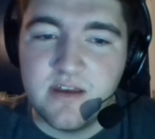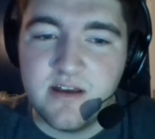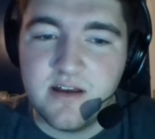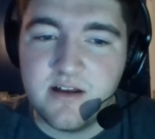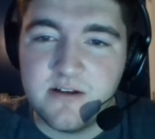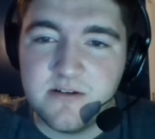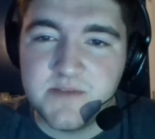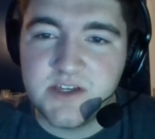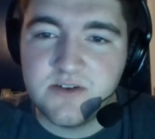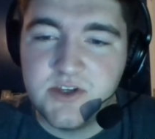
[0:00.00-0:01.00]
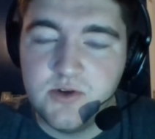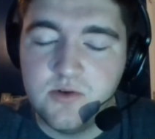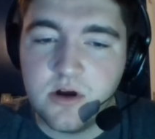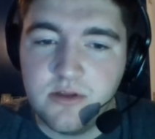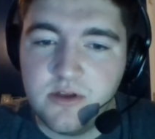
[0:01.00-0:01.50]
So to
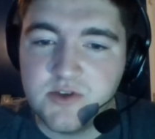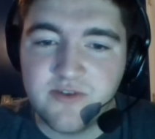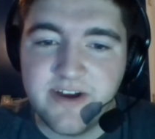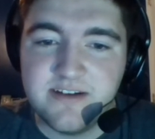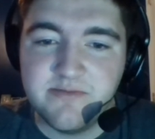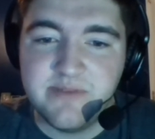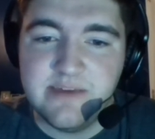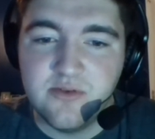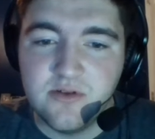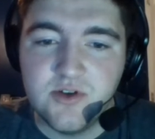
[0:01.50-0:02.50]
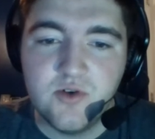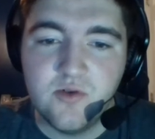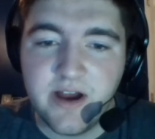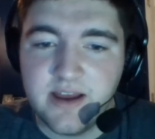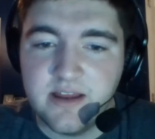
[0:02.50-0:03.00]
all those random people who
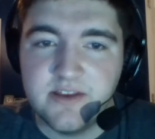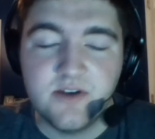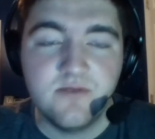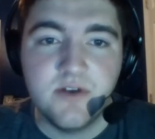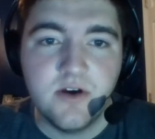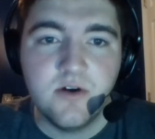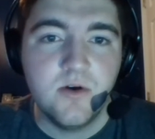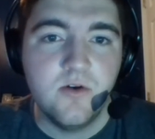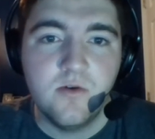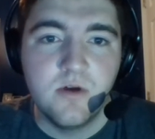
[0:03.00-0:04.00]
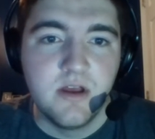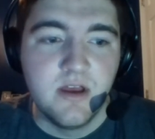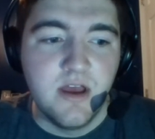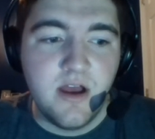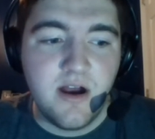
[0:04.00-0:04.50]
I don't know who,
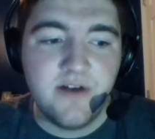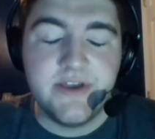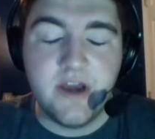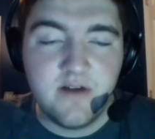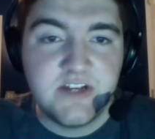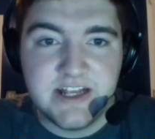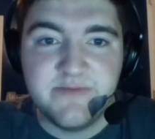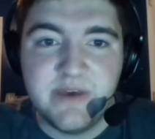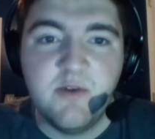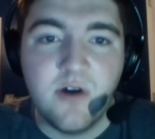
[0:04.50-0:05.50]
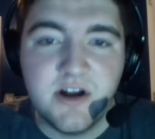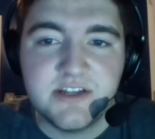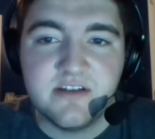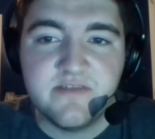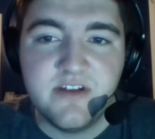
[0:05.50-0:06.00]
on the off chance, may be watching
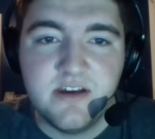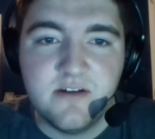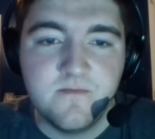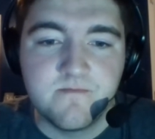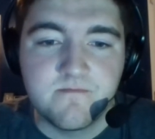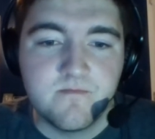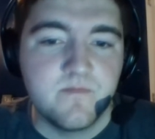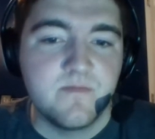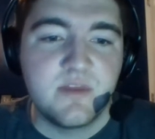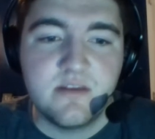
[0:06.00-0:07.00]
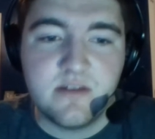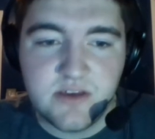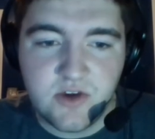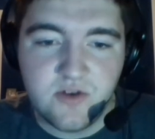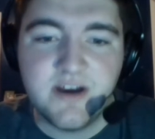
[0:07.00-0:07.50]
this video, to
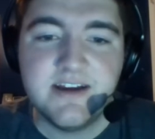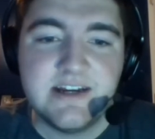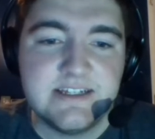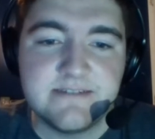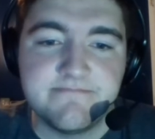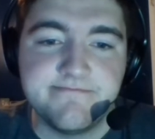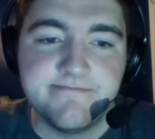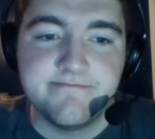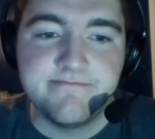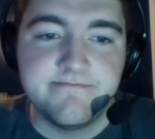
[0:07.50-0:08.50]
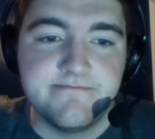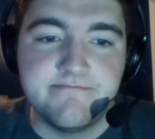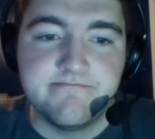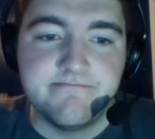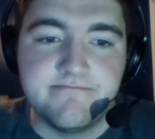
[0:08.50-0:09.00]
you guys,
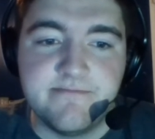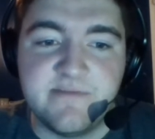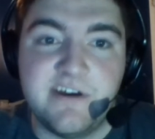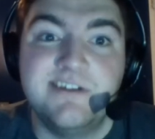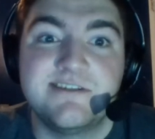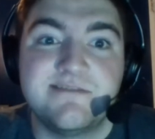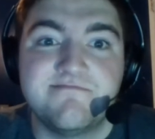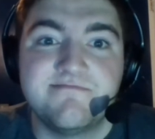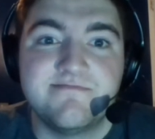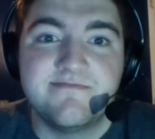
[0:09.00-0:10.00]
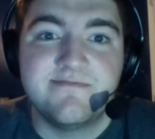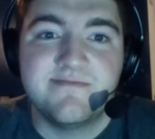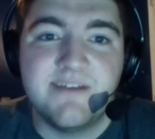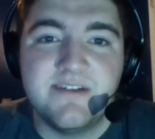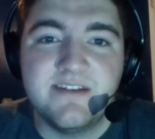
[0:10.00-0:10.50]
thanks.
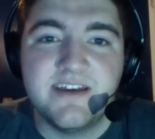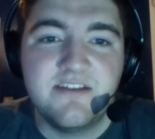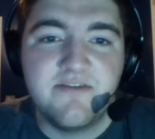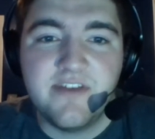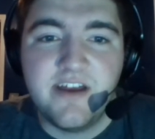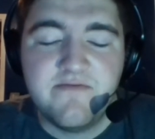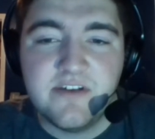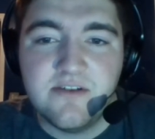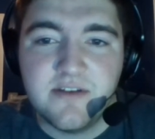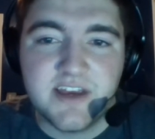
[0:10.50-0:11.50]
I mean, thanks for that feeling.